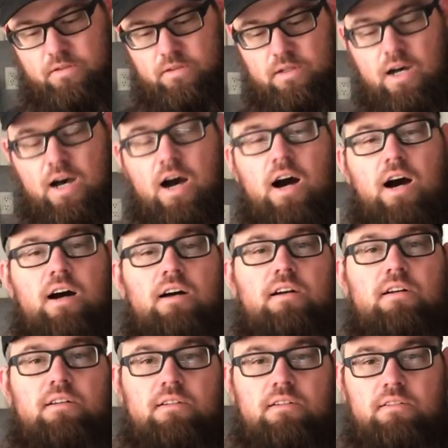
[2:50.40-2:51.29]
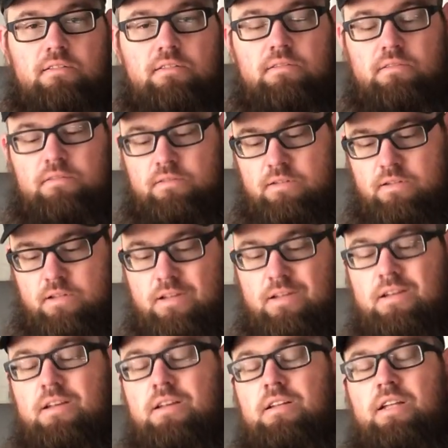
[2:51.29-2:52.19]
out.
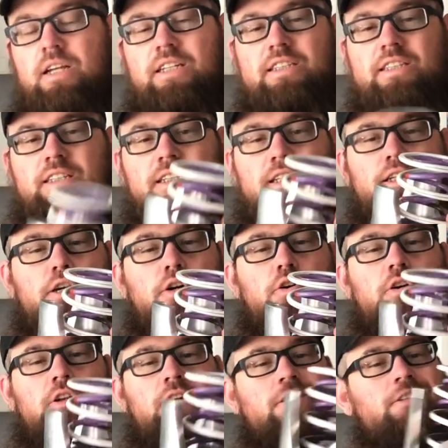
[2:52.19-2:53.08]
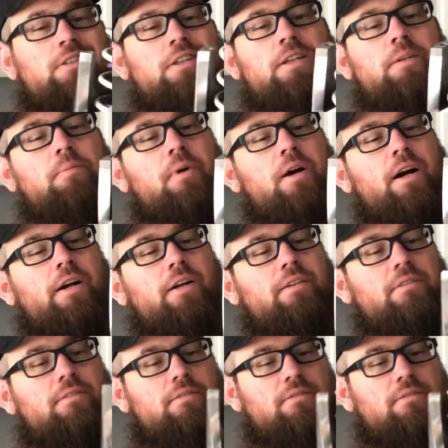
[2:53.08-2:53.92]
They sent the old clutch kit back.